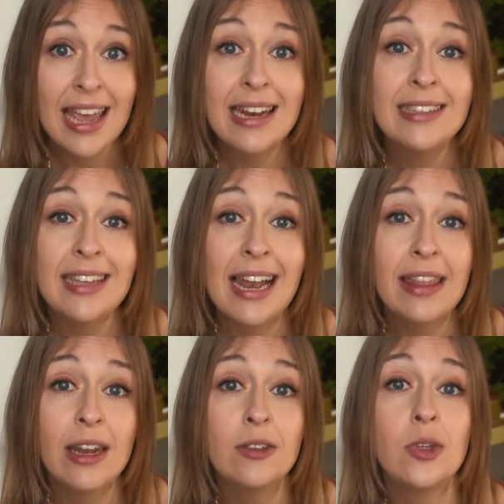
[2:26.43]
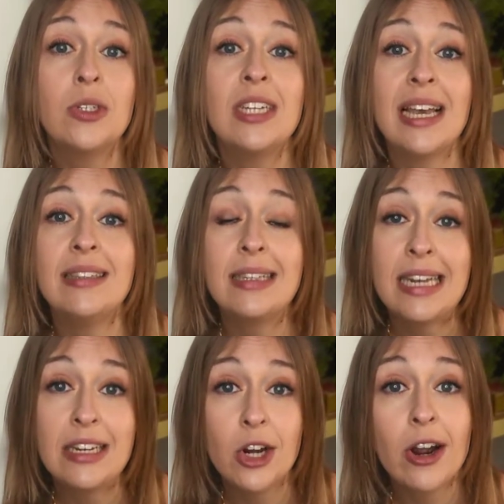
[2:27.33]
in a salad that also contains
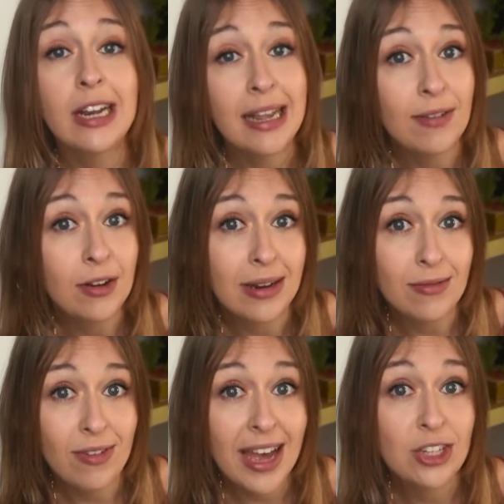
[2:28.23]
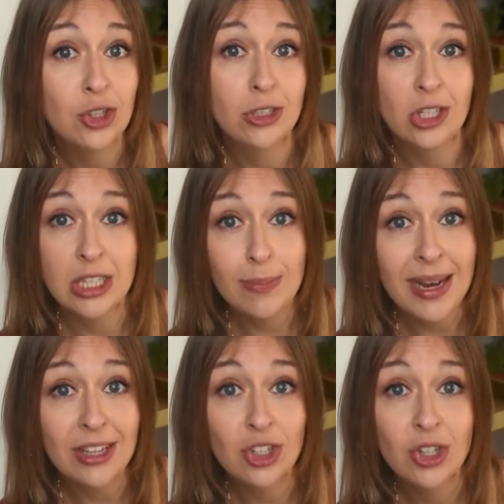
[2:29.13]
dark leafy green veg, such as
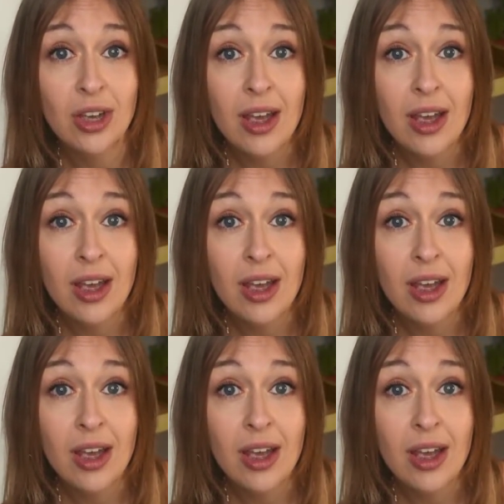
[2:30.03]
spinach.